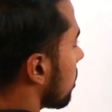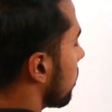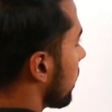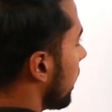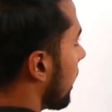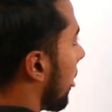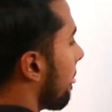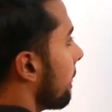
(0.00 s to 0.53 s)

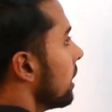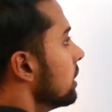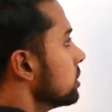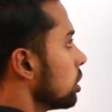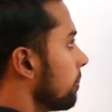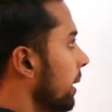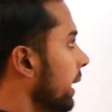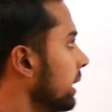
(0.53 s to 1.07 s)
Okay,
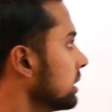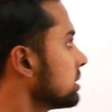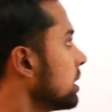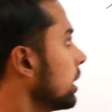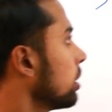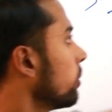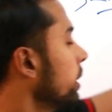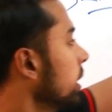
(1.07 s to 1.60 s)
so by this
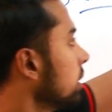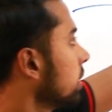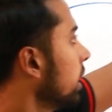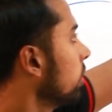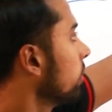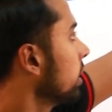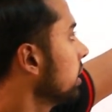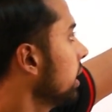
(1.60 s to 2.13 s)

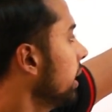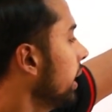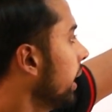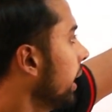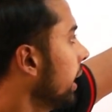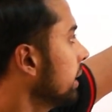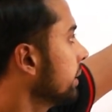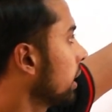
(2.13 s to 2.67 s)

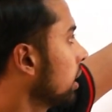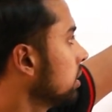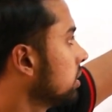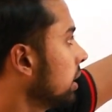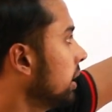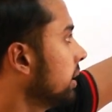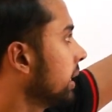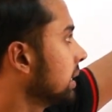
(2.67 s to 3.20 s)
323A, there are
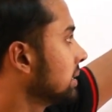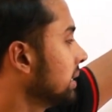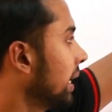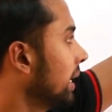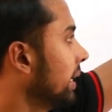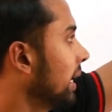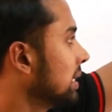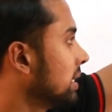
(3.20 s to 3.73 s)
three things,
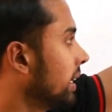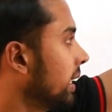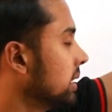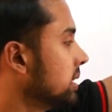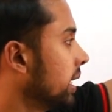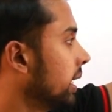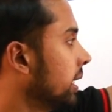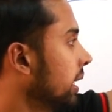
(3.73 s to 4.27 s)
CAT, SAT
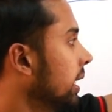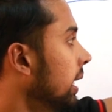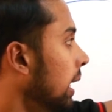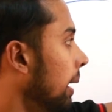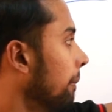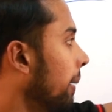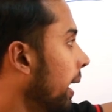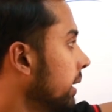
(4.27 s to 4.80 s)
and JAT.
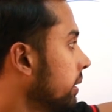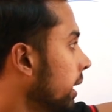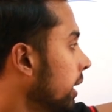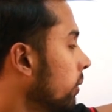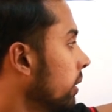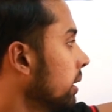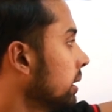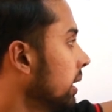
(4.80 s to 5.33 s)
By
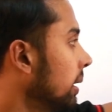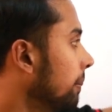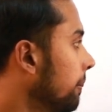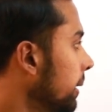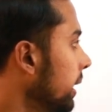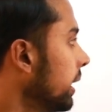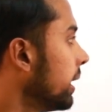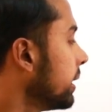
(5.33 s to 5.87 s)

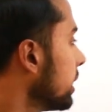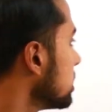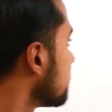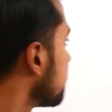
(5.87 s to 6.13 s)
323B, it